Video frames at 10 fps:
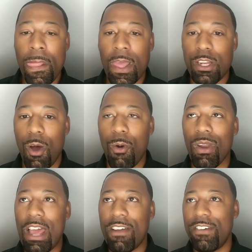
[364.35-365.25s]
So,
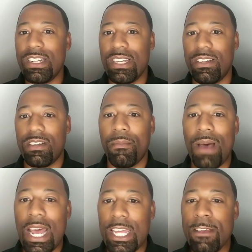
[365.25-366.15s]
like for instance, if
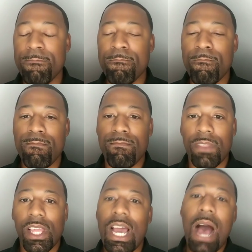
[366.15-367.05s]
somebody
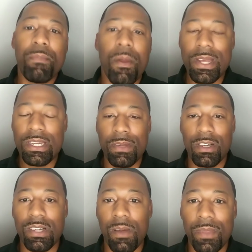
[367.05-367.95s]
compliments me
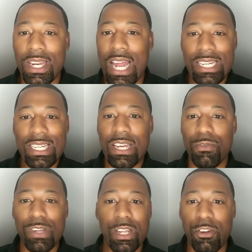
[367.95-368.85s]
on something that I did
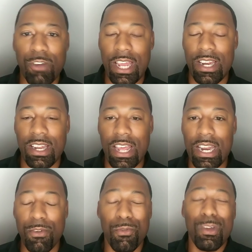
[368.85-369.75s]
really great
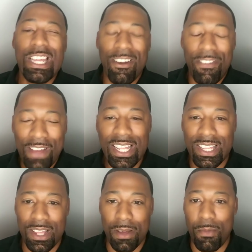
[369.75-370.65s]
and it really
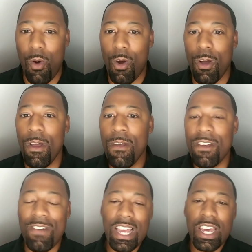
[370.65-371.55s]
affected them, or
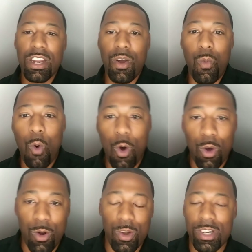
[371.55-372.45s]
if I get an
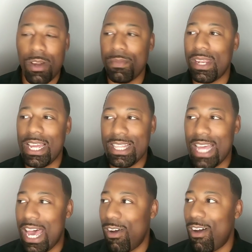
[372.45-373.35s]
award or something like
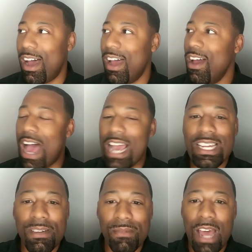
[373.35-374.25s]
that, or I, I
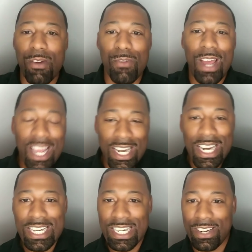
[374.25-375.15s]
get some kind of
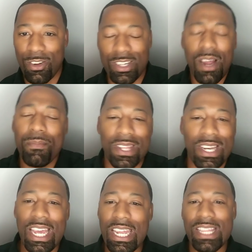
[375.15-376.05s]
recognition or
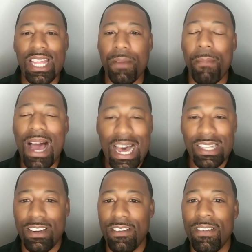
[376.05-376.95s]
something, anything
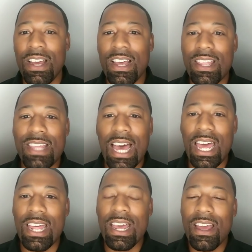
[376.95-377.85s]
positive
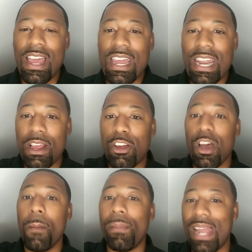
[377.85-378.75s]
that in a
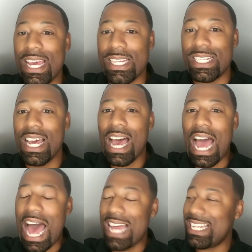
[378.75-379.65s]
good place,
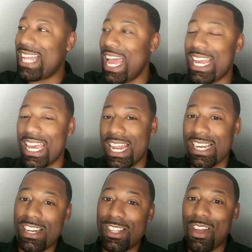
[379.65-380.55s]
I take it
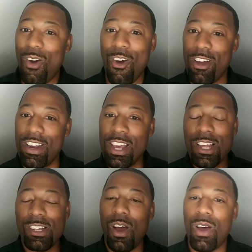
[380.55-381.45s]
and store it.
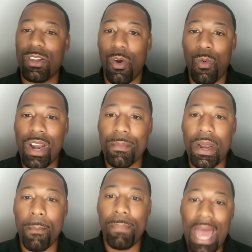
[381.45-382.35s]
So, so when I'm
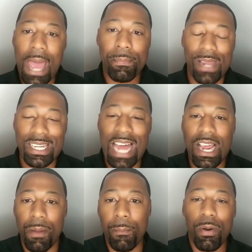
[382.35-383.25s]
in a bad place, I
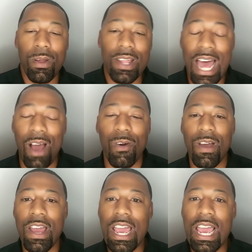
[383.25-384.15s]
can pull it out
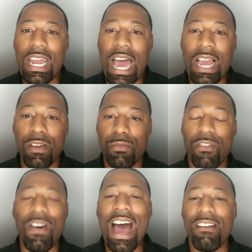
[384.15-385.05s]
and I can
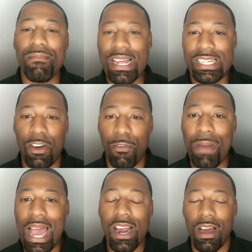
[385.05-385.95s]
revive myself
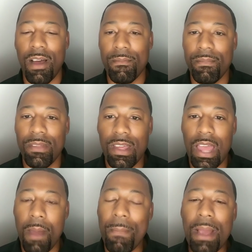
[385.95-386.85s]
back up
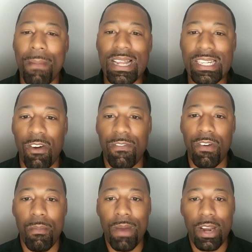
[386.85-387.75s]
and make myself
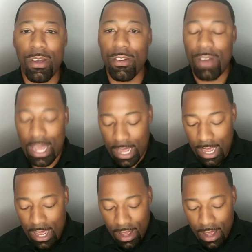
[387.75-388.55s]
feel better, right?